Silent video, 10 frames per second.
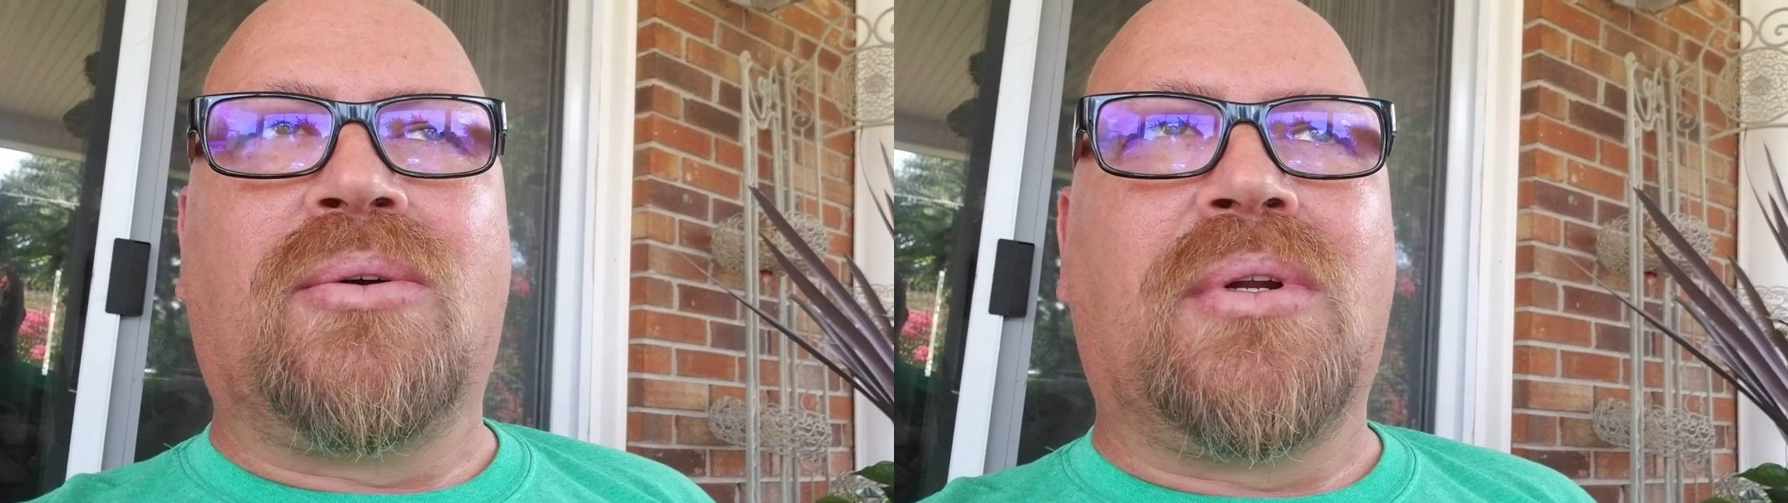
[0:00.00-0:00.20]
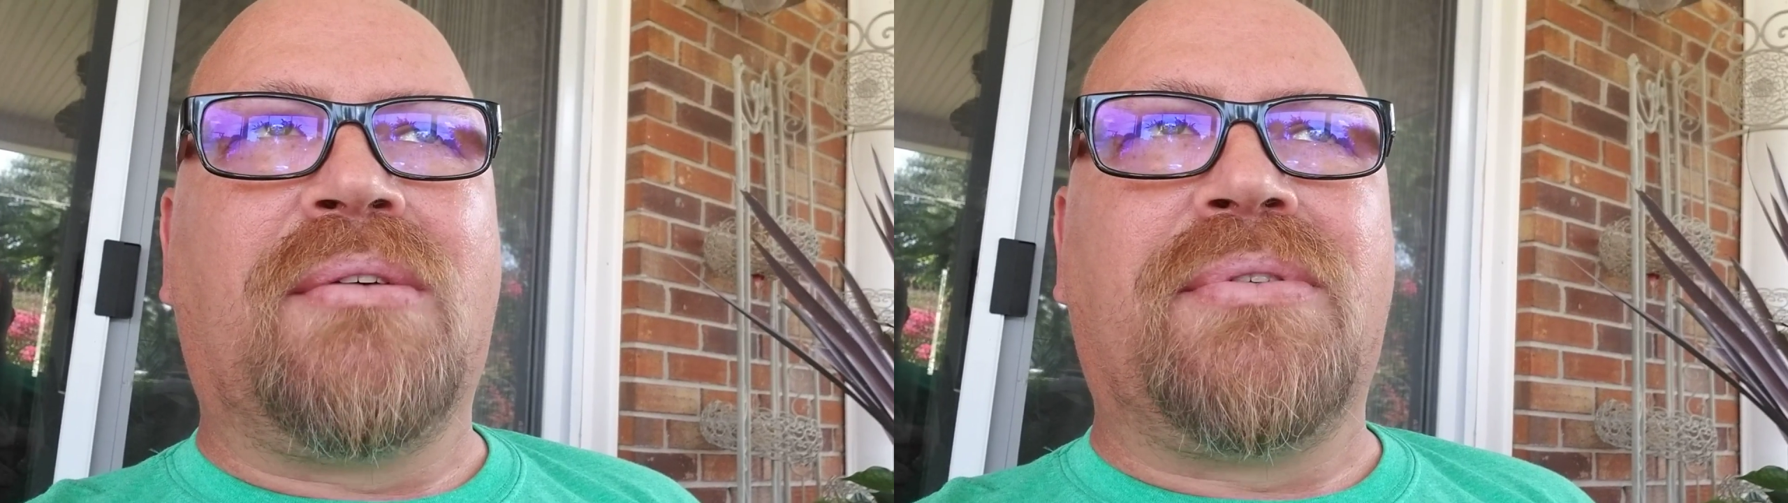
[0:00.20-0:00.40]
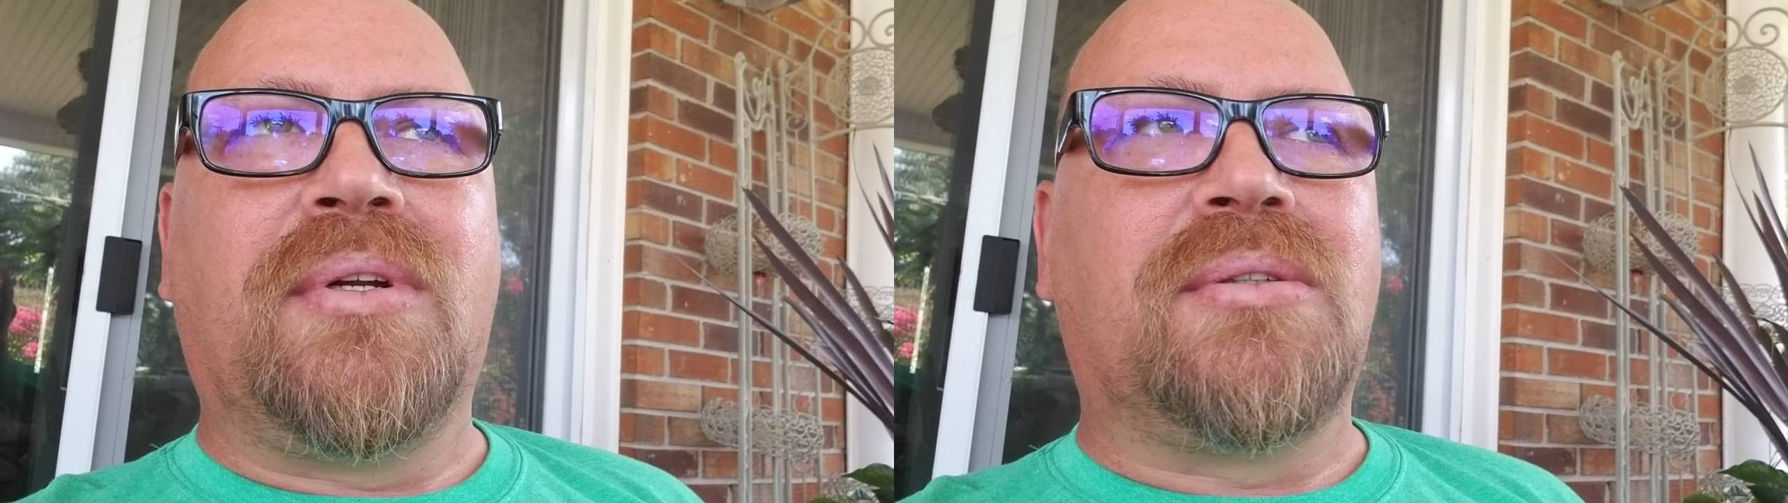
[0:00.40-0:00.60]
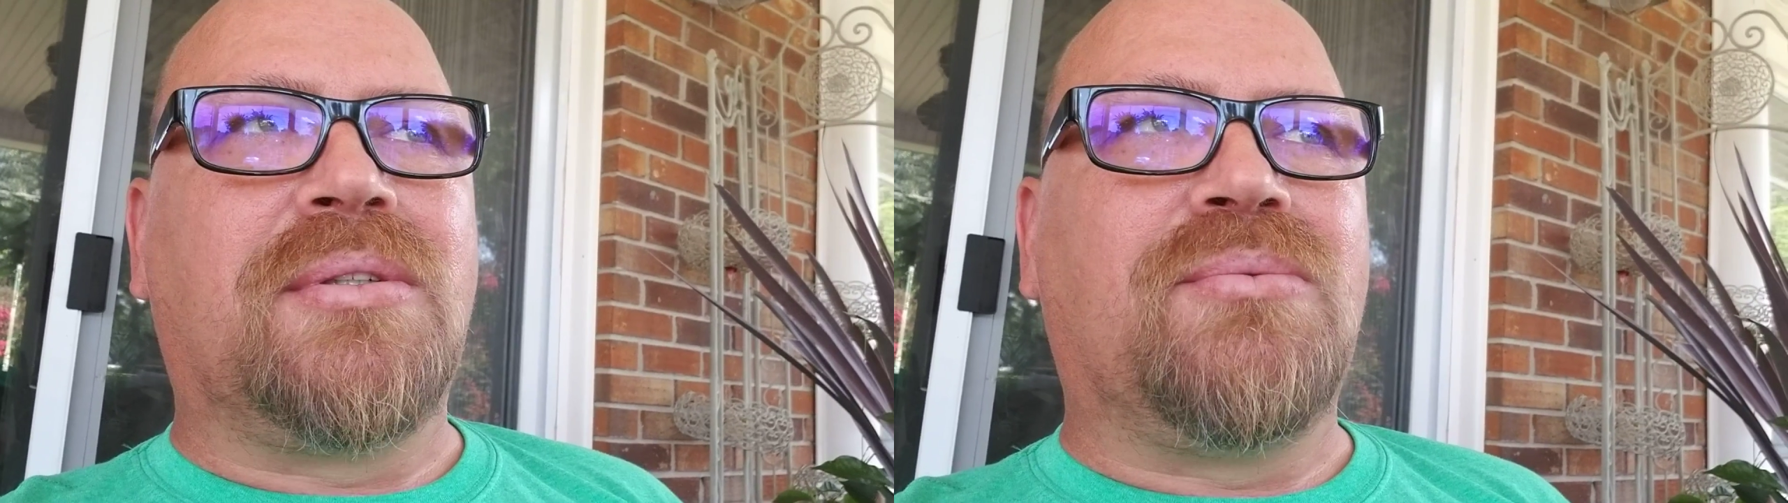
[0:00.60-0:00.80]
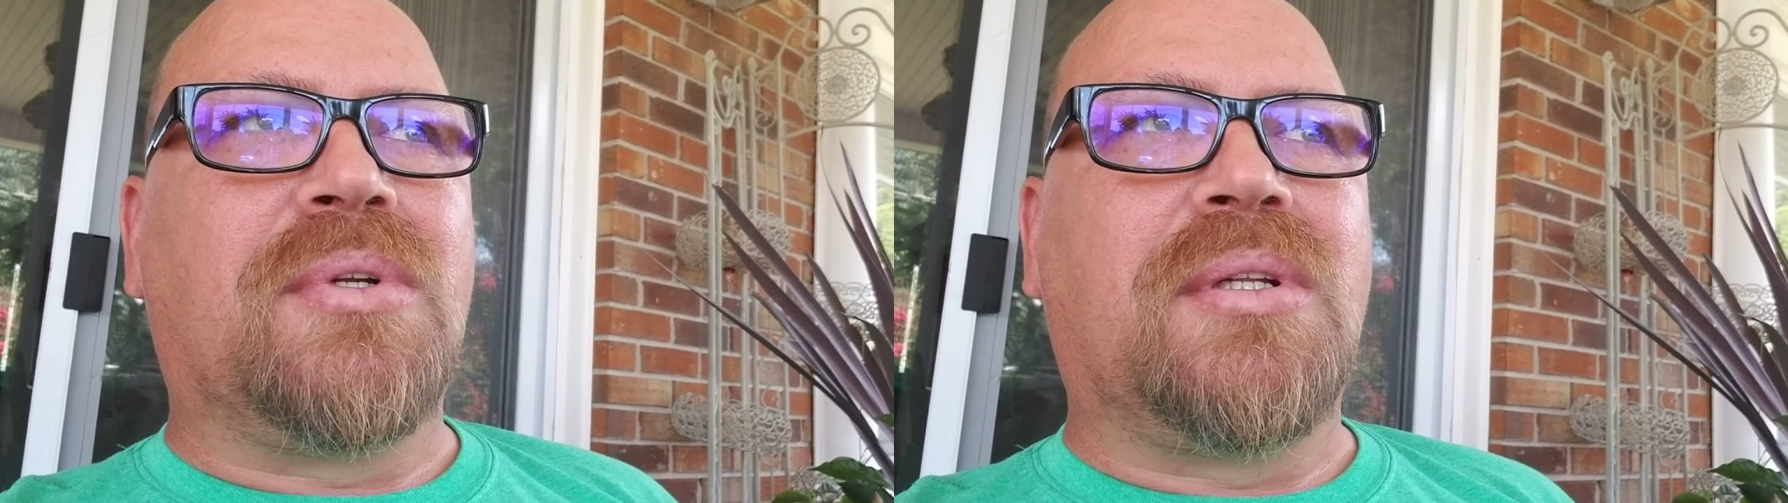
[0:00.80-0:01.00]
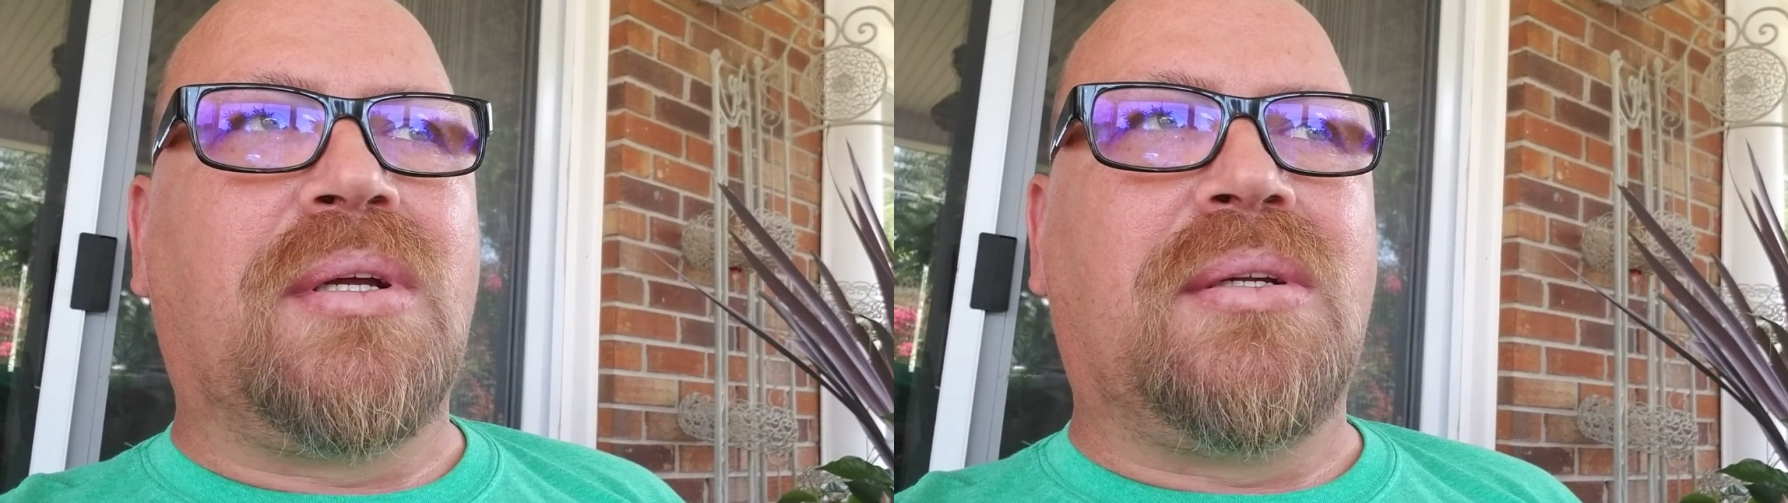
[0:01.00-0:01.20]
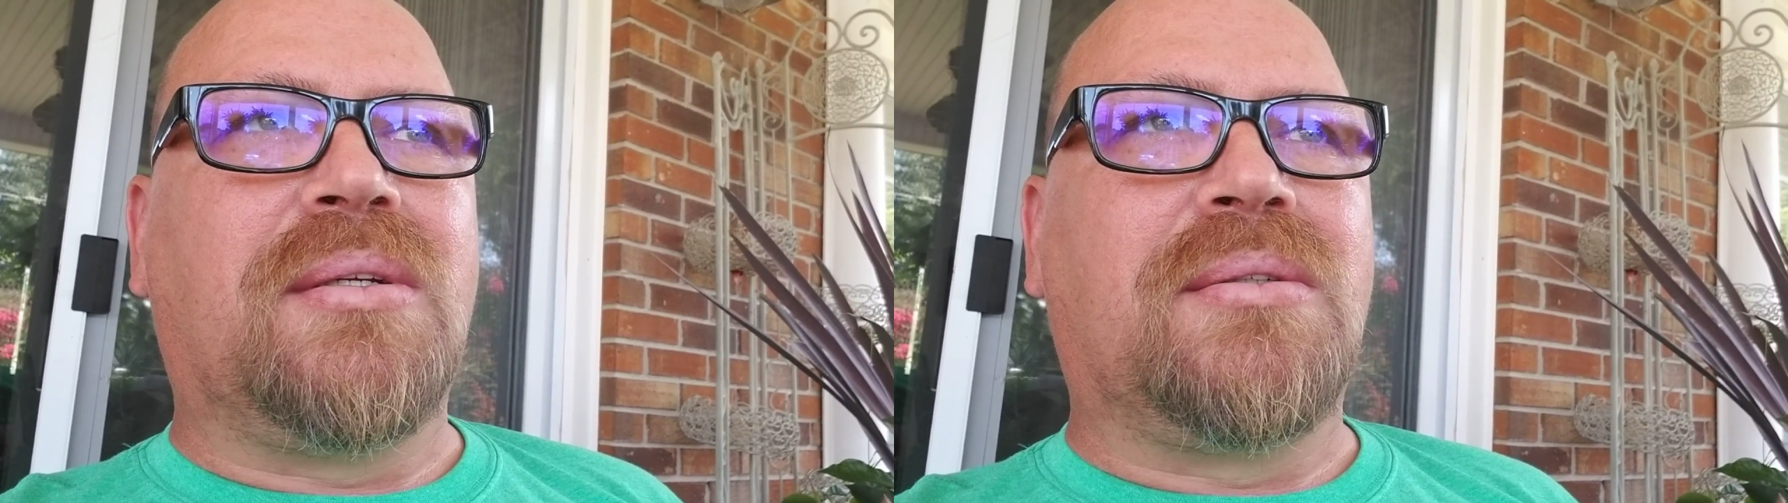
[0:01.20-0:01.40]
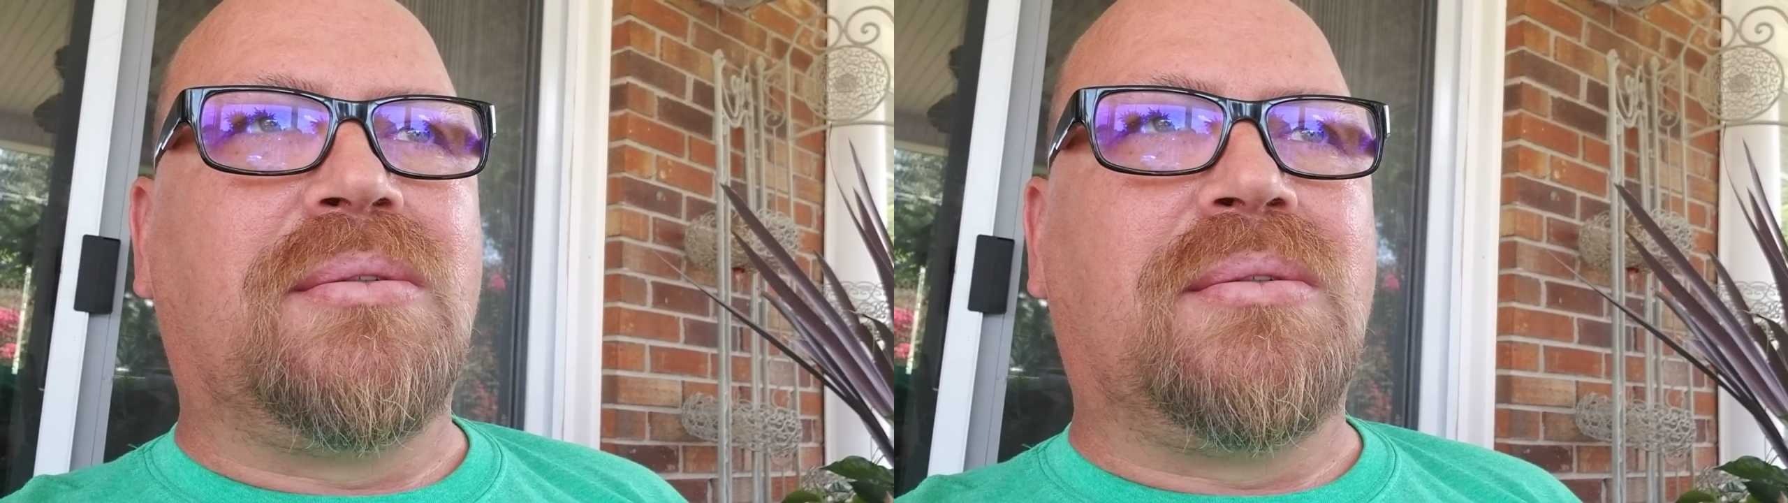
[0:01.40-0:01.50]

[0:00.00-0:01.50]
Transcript: definition of what that is.